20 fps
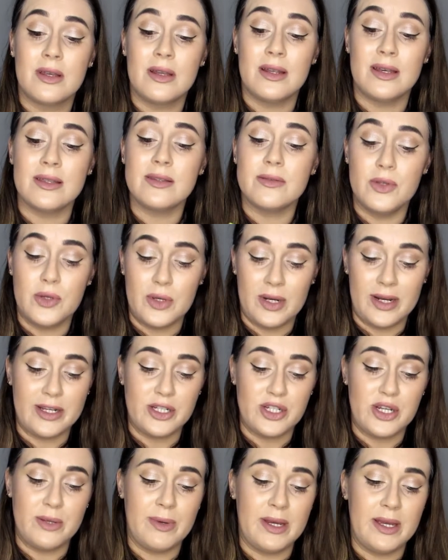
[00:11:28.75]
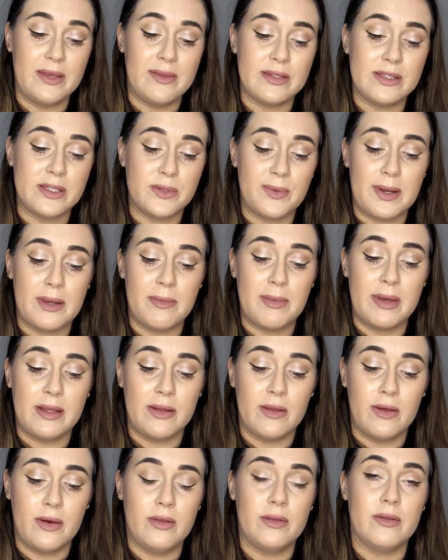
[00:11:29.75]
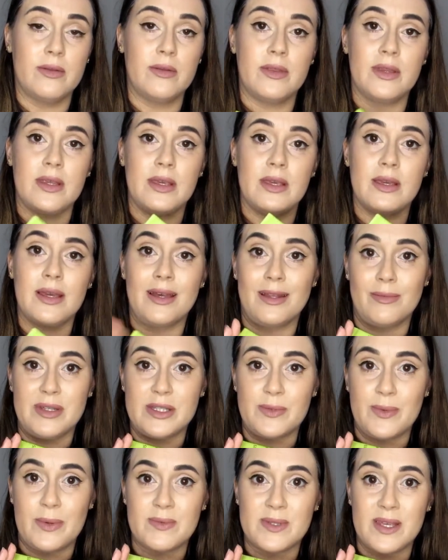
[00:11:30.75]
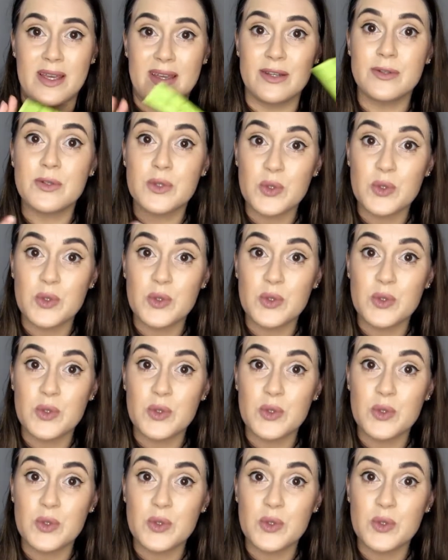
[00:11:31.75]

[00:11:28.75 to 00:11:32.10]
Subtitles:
Like, you can actually buy this 20ml on the Elemis website.